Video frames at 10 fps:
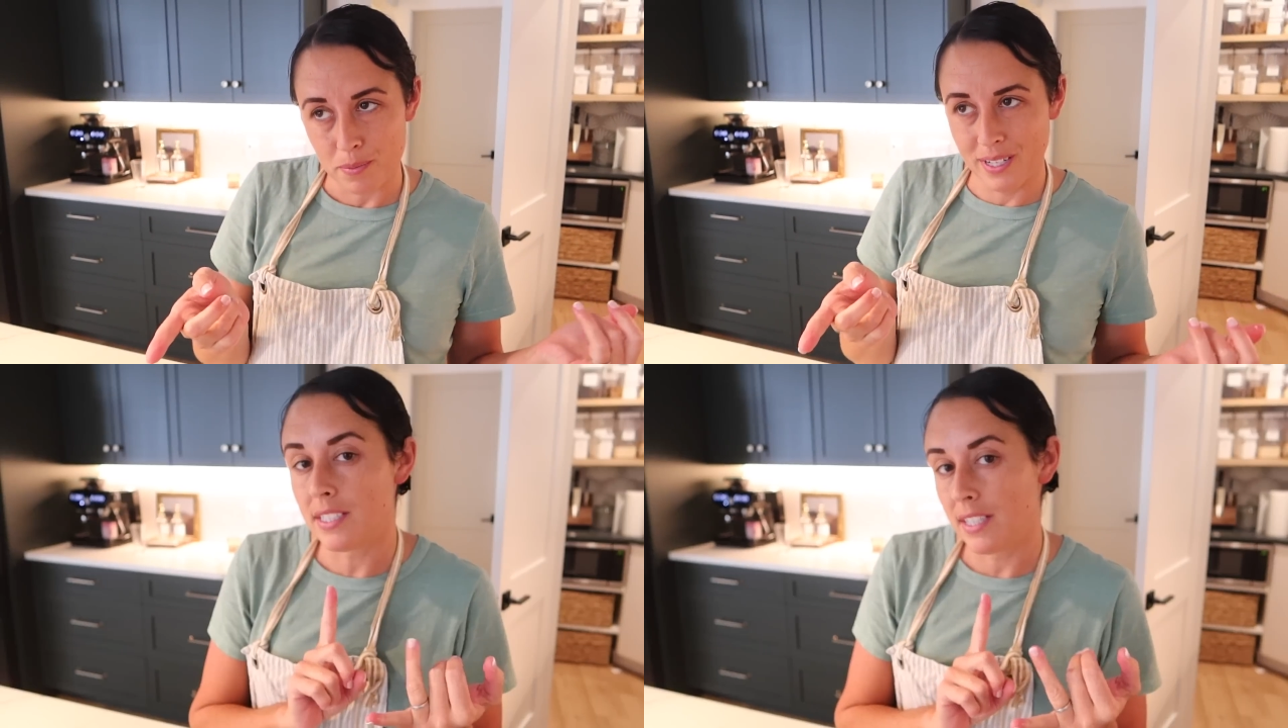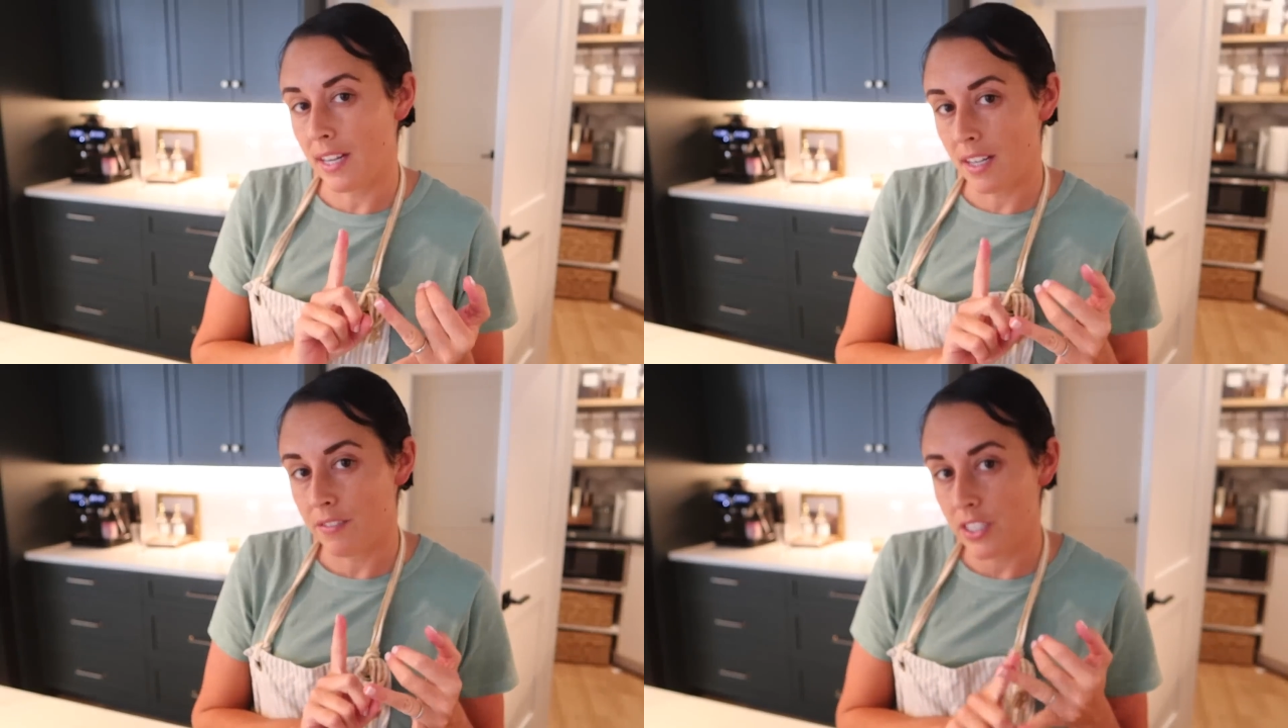I did
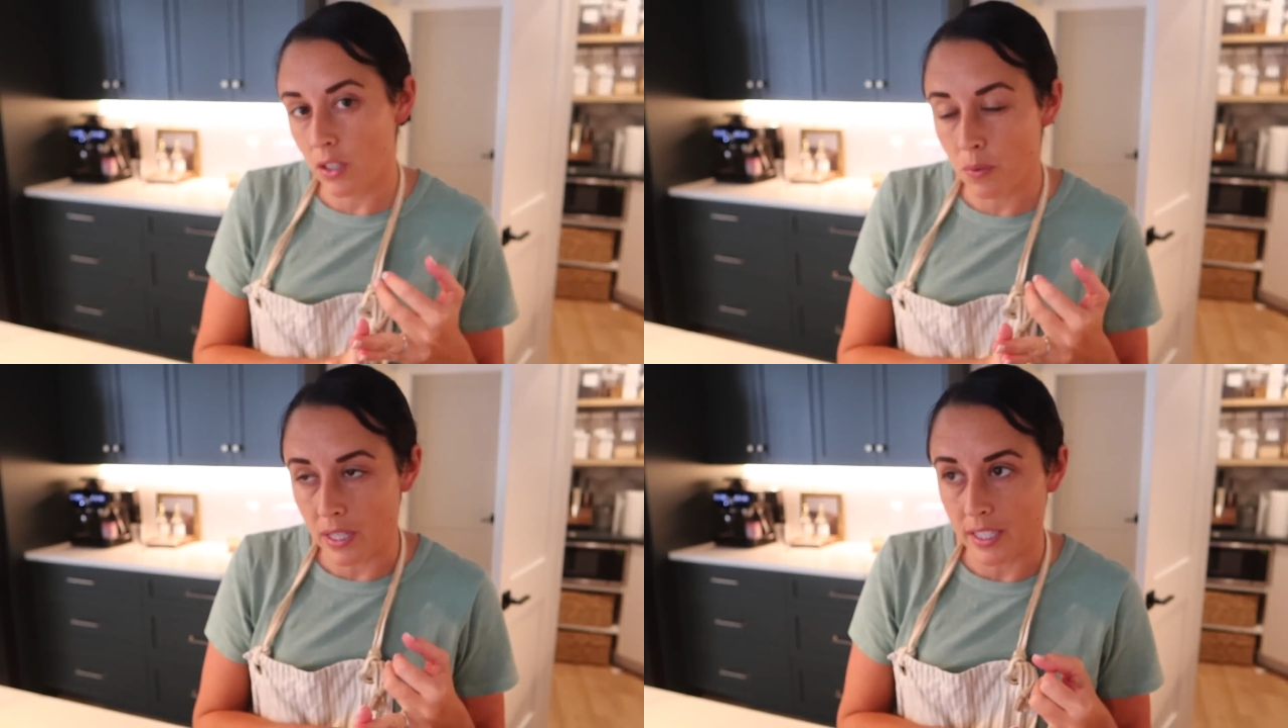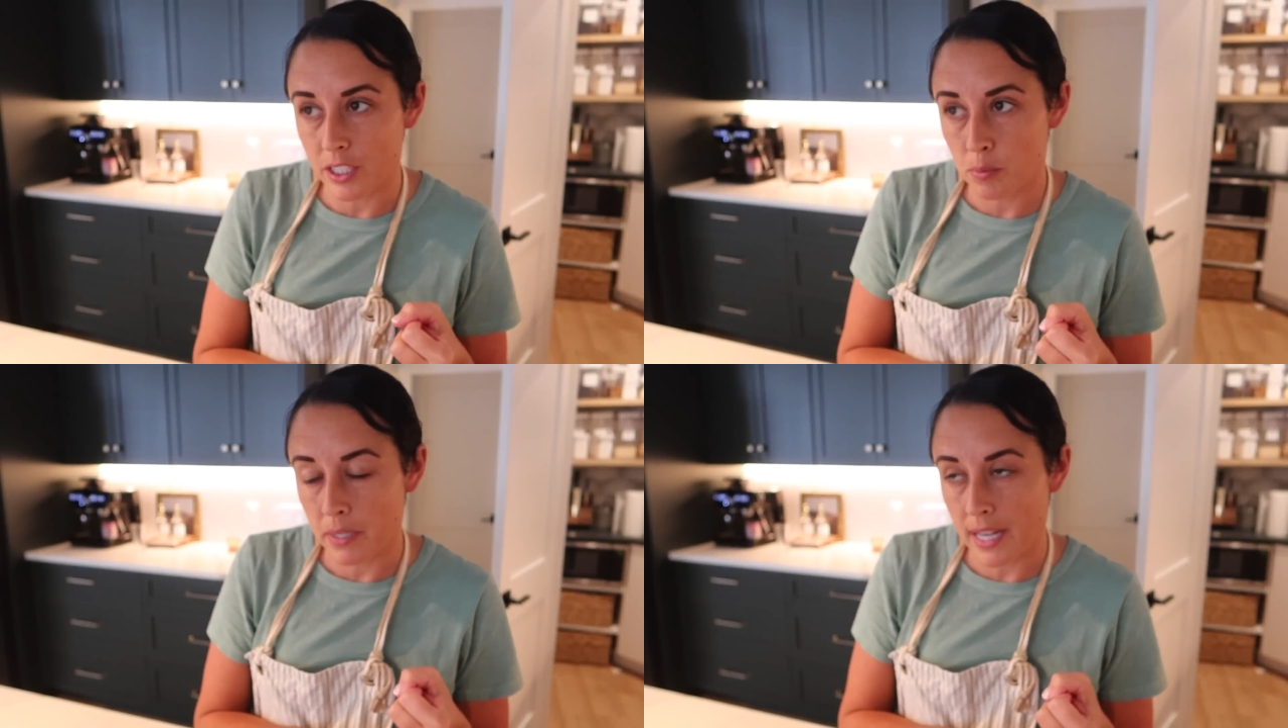not have dill
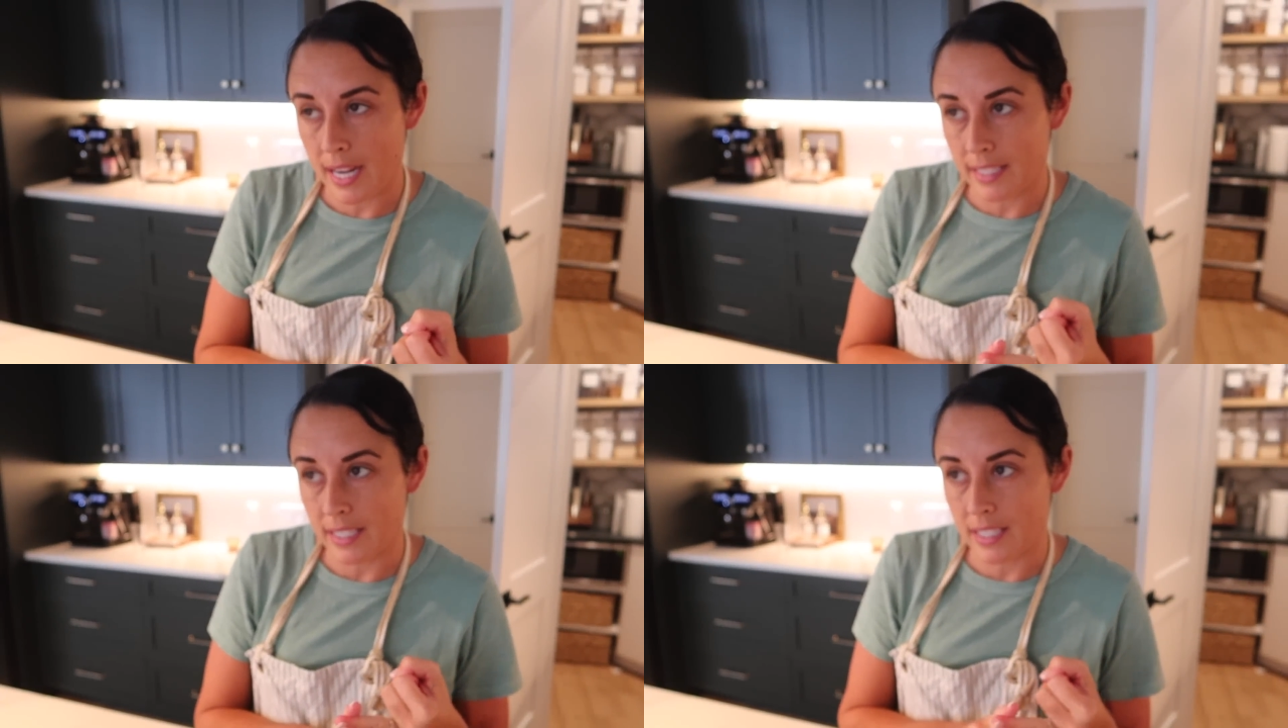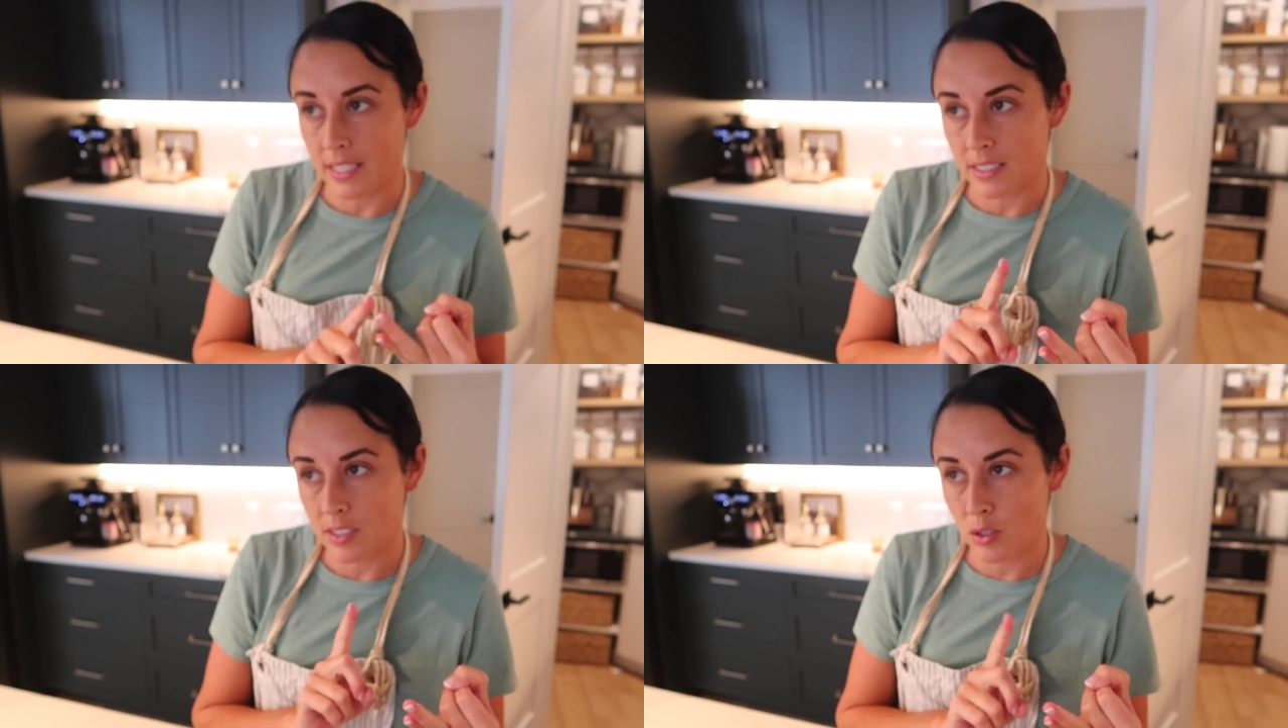relish, but I had like
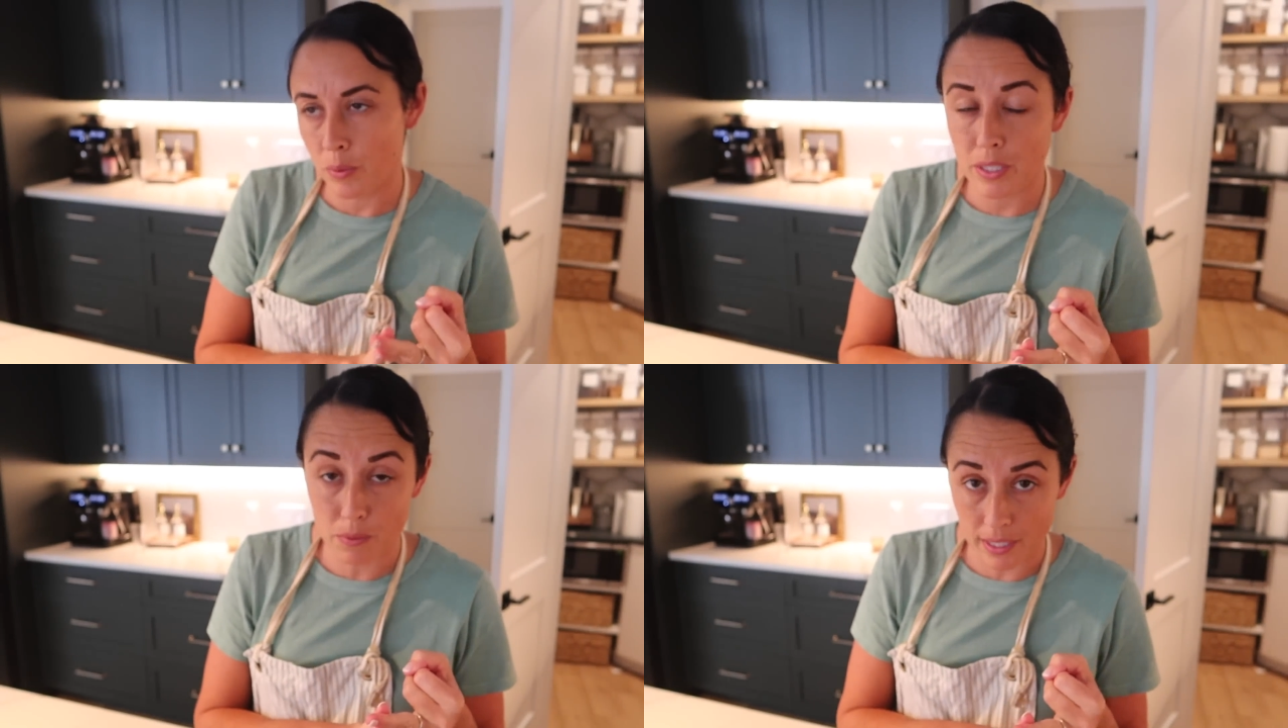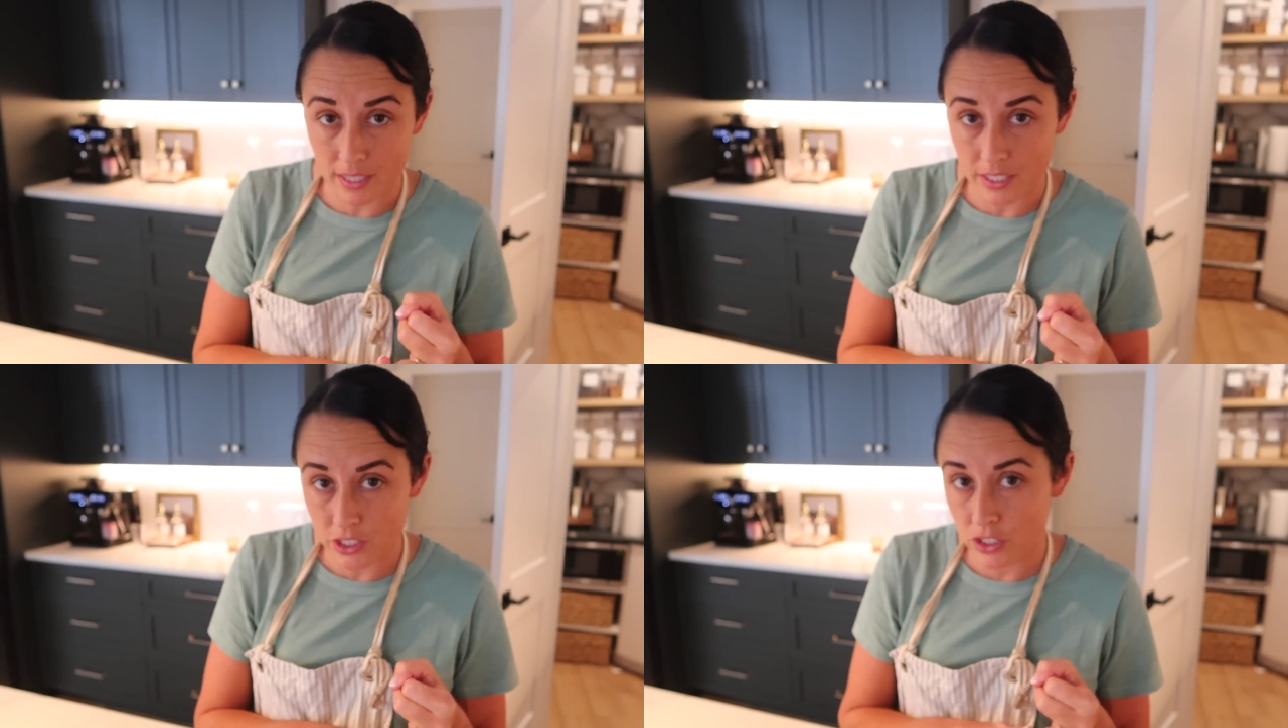a sweet
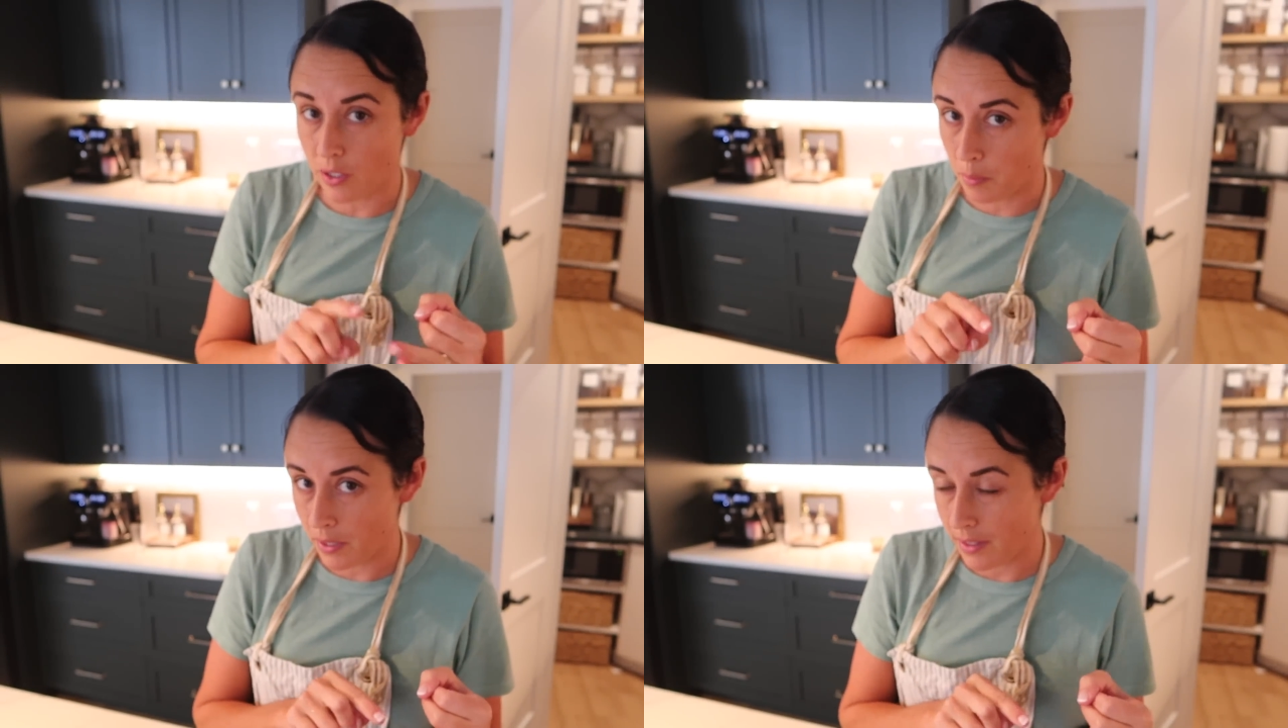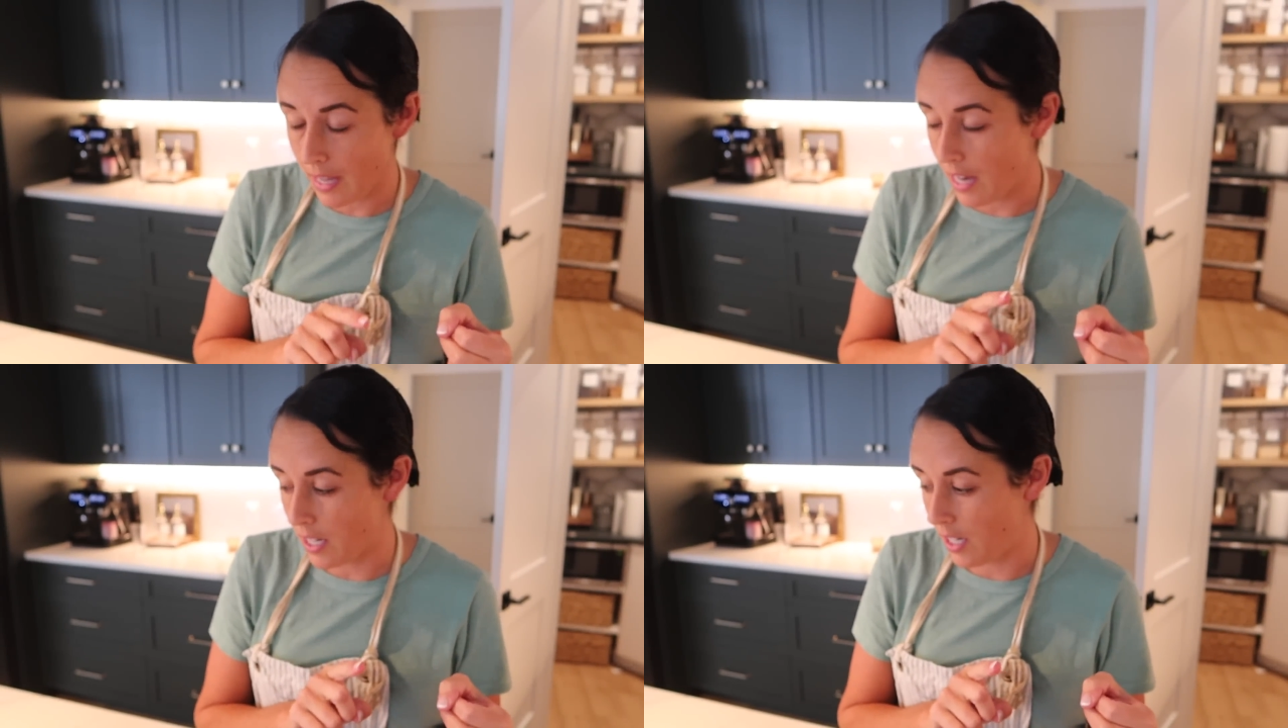relish, so I put
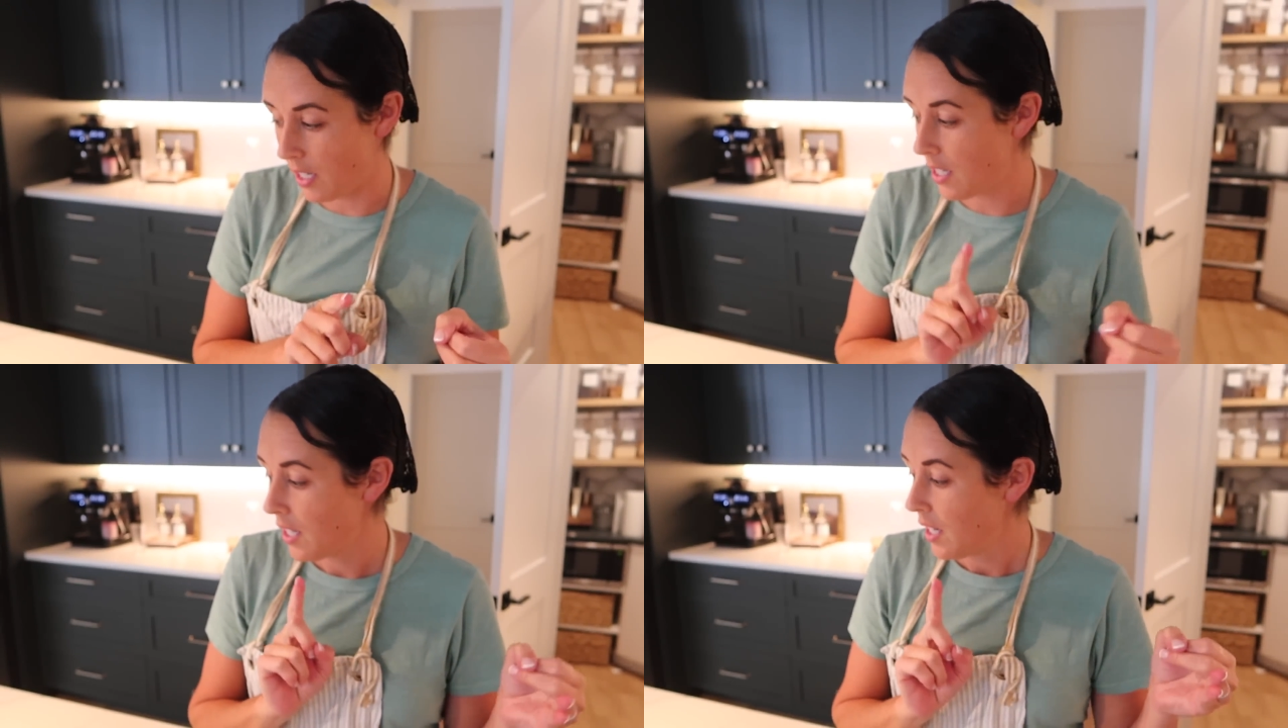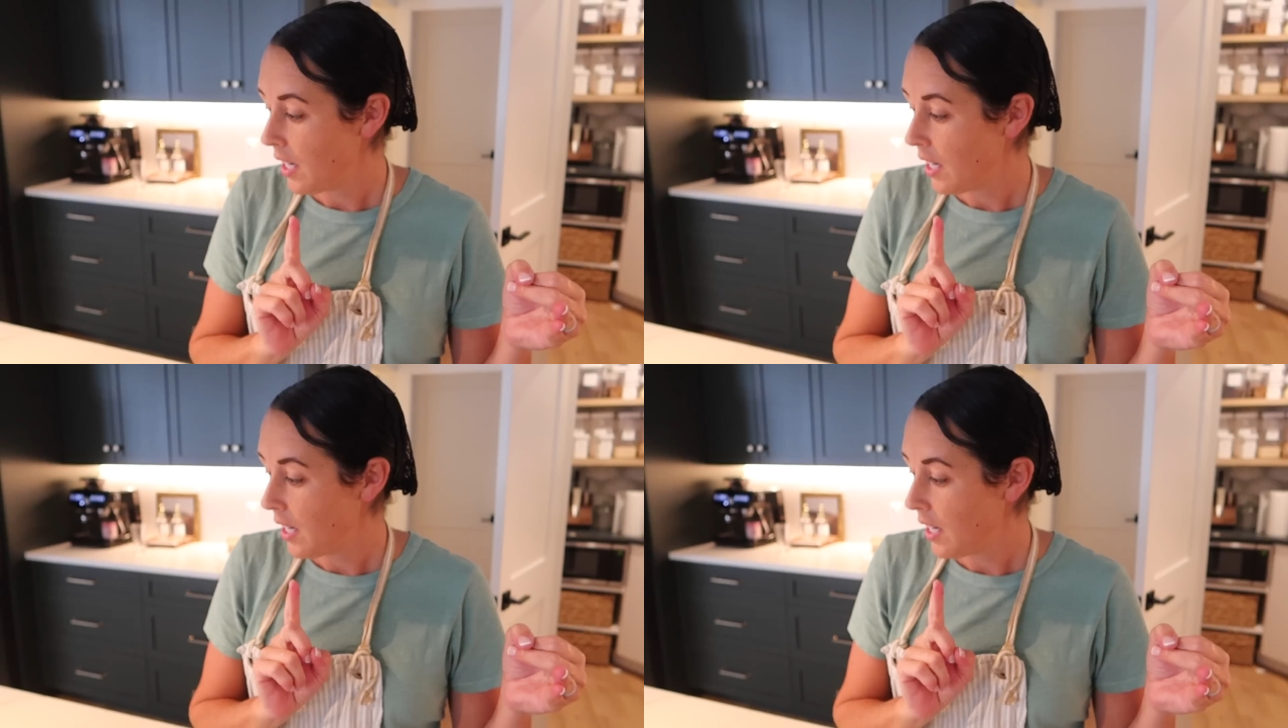that in.